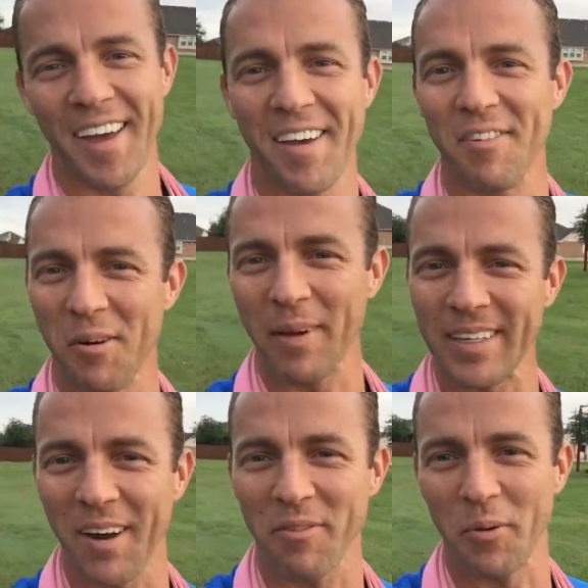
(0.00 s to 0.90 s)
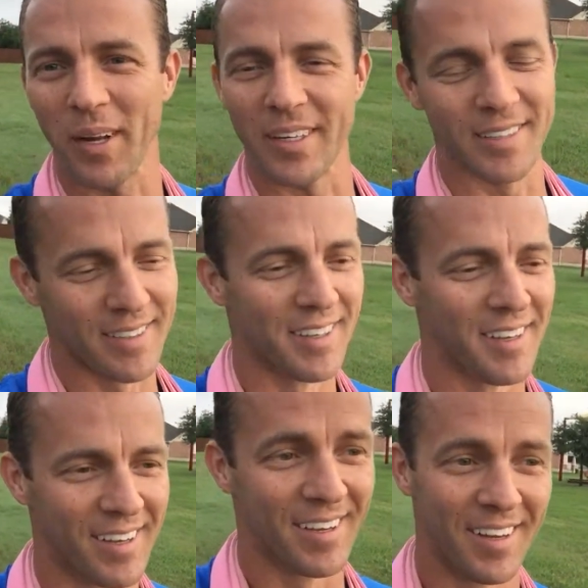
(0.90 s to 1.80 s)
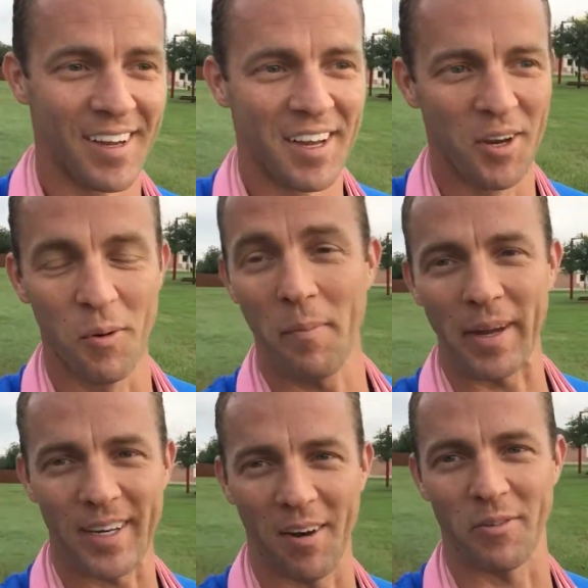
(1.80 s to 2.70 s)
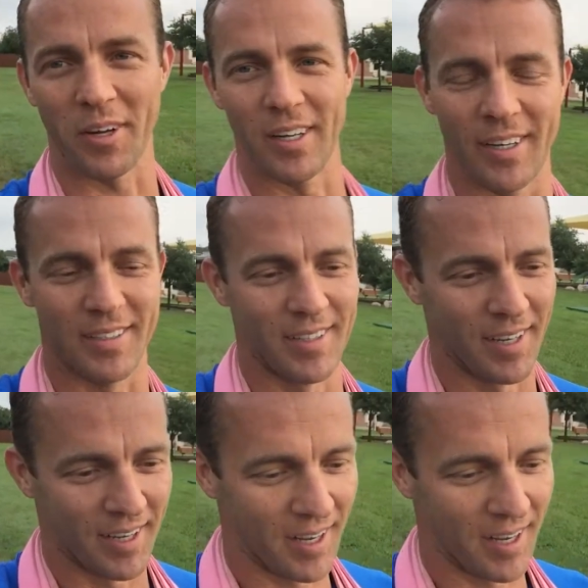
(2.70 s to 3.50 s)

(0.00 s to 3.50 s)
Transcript: if you don't make time for your wellness, you will make time for your illness.